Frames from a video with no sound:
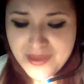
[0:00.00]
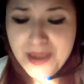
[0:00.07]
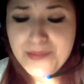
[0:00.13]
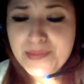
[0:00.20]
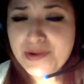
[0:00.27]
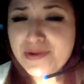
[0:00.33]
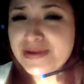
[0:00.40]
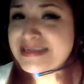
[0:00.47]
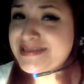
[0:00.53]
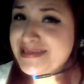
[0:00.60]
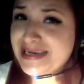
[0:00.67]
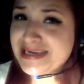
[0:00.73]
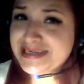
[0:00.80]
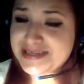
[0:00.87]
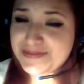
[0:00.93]
very
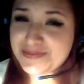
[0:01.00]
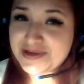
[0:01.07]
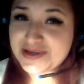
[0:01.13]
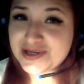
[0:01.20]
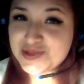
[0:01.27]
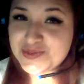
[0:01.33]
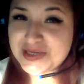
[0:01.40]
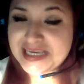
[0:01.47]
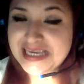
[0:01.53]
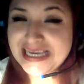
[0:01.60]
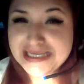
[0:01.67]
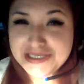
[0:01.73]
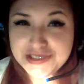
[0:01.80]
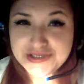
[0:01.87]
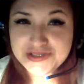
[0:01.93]
excited because
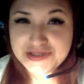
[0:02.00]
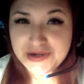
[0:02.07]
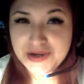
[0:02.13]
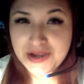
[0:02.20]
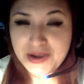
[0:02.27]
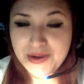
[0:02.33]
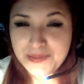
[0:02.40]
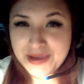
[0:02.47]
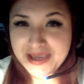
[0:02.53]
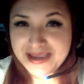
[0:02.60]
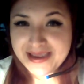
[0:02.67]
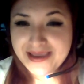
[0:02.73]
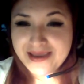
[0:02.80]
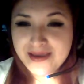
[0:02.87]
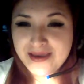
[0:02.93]
vacations are
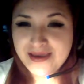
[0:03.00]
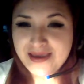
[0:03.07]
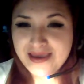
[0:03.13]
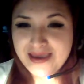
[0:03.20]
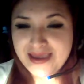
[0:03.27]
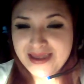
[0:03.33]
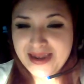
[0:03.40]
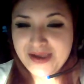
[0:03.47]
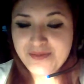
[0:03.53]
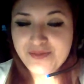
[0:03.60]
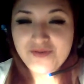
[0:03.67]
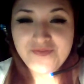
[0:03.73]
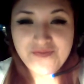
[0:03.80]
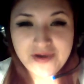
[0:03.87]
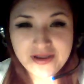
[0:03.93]
coming and I
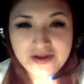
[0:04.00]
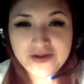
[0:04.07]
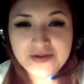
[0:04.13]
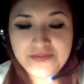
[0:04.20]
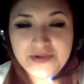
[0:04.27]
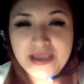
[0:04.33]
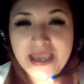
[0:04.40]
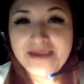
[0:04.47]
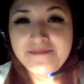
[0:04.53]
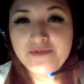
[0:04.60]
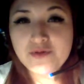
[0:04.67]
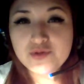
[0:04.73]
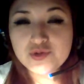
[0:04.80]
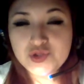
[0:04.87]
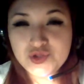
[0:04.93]
will finally be
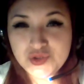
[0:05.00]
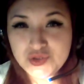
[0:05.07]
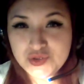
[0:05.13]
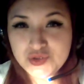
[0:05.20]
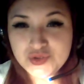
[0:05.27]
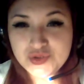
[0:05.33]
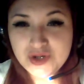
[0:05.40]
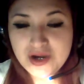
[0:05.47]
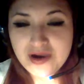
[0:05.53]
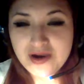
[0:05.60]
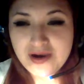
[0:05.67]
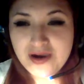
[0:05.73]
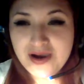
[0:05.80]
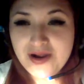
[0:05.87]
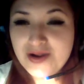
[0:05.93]
able to,
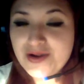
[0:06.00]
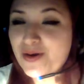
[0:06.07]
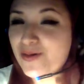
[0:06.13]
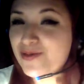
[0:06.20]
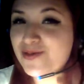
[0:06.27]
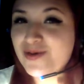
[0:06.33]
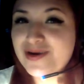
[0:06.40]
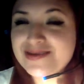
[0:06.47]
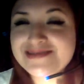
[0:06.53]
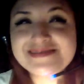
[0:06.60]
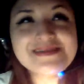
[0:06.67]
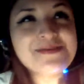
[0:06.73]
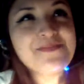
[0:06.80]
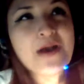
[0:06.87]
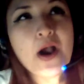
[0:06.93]
I don't know,
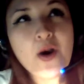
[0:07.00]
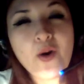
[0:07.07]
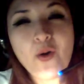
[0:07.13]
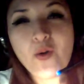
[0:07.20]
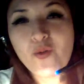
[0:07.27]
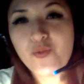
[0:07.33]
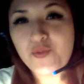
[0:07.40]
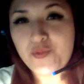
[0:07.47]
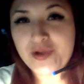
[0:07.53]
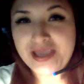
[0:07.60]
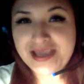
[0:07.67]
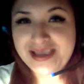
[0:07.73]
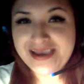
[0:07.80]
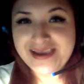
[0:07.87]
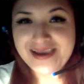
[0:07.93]
sleep a whole
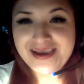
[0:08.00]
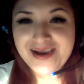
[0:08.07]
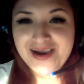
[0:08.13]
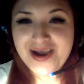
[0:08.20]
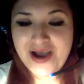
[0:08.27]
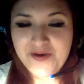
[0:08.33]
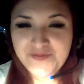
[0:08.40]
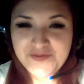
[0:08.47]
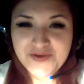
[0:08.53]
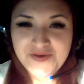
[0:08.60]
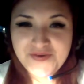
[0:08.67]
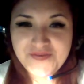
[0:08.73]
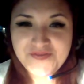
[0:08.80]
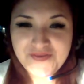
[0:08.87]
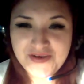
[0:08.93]
week
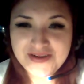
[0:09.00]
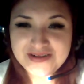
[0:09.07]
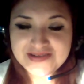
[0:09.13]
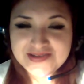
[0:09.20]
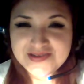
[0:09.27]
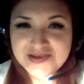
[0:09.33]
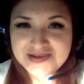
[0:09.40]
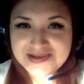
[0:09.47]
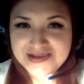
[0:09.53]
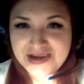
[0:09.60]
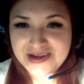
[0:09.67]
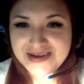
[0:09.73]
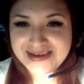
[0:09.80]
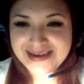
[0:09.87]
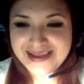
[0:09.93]
after finals are
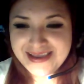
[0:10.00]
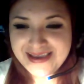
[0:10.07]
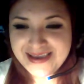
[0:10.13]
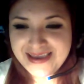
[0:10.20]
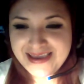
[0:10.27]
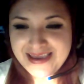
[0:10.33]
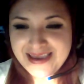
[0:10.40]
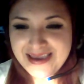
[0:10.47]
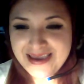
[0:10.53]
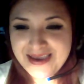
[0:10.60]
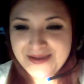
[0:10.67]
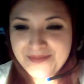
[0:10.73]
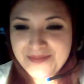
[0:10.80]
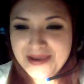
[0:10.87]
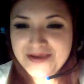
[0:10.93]
done,
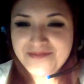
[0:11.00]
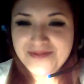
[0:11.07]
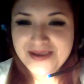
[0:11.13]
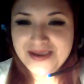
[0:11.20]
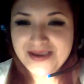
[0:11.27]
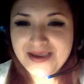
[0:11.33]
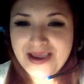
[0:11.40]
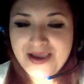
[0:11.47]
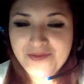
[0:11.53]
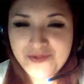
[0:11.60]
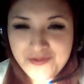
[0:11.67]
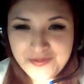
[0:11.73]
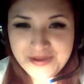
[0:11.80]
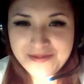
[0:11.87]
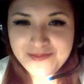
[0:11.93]
and maybe I
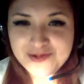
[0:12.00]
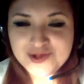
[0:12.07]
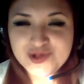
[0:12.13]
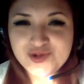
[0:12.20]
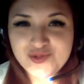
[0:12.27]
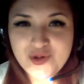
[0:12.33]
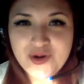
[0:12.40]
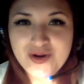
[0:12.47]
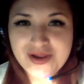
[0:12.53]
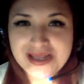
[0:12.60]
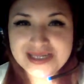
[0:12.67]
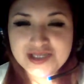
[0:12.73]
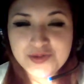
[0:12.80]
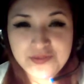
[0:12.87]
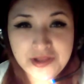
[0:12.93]
will be able to work
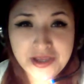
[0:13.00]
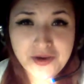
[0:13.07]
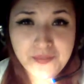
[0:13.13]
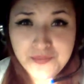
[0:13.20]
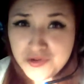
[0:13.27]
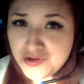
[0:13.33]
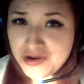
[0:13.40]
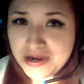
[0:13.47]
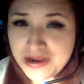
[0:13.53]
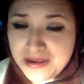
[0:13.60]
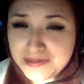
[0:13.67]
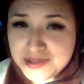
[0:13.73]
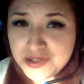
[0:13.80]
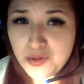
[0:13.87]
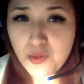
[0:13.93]
and to play computer
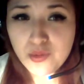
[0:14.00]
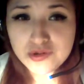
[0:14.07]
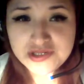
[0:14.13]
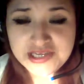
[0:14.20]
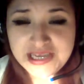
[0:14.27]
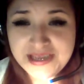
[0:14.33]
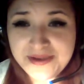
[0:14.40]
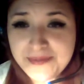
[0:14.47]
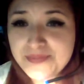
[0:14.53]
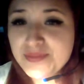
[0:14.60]
games the whole day.